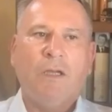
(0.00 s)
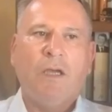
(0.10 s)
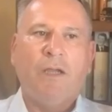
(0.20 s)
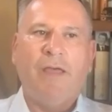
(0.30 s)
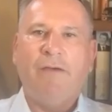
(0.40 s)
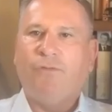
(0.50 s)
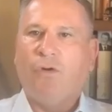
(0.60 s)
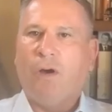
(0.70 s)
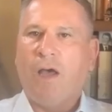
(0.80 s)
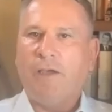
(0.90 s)
And
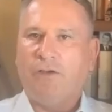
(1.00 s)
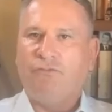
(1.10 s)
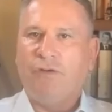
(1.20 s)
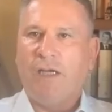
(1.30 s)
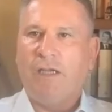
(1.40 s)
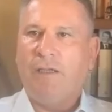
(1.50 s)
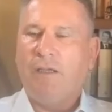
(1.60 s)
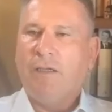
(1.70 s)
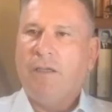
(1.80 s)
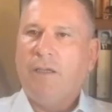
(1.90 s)
therefore I could really
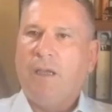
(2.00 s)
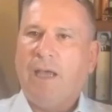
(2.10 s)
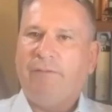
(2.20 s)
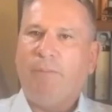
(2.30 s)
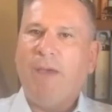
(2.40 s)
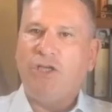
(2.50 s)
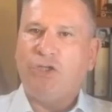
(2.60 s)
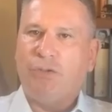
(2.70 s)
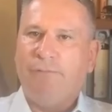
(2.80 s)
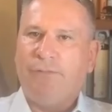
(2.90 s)
have a
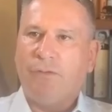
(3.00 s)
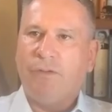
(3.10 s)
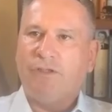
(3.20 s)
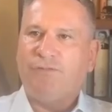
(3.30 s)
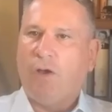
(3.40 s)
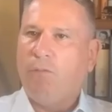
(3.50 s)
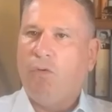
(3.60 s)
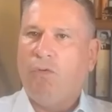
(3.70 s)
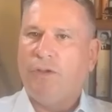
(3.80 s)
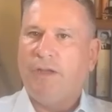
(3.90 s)
major influence, far
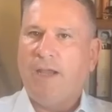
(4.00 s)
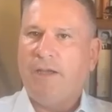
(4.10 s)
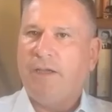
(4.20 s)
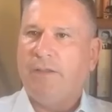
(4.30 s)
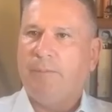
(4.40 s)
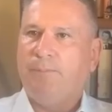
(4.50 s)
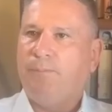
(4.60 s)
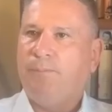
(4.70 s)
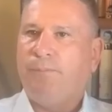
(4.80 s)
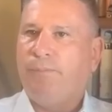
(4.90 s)
more than at any other
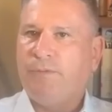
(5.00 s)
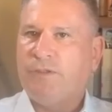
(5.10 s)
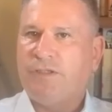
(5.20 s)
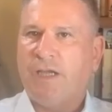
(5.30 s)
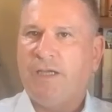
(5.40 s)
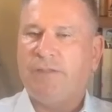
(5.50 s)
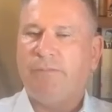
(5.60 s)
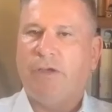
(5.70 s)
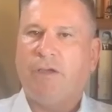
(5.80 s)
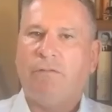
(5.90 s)
stage in
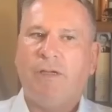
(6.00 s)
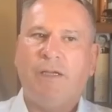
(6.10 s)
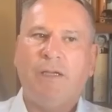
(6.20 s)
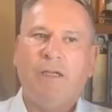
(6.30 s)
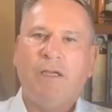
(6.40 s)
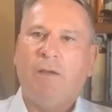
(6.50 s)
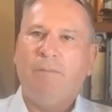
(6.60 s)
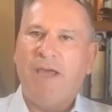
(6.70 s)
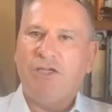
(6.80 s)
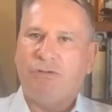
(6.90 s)
my career, a
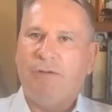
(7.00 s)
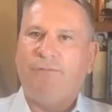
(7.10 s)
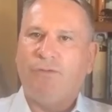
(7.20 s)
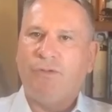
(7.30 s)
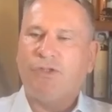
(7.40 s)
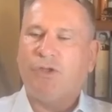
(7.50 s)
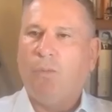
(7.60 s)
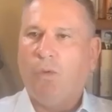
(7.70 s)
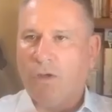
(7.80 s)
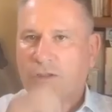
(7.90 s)
major influence on
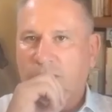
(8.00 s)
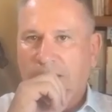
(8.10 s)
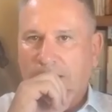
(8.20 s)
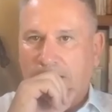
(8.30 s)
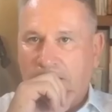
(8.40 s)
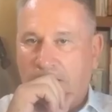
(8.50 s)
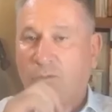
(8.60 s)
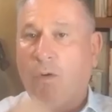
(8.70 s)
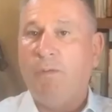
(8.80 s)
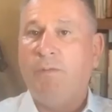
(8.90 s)
what,
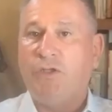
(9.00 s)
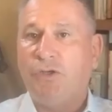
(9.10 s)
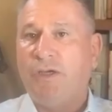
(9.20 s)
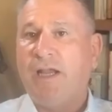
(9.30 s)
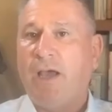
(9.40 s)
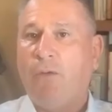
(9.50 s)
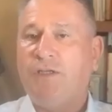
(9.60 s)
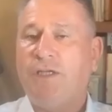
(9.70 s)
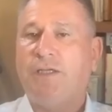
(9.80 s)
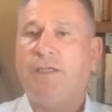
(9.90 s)
what we were doing and how we
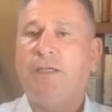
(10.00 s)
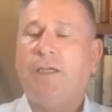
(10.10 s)
did it.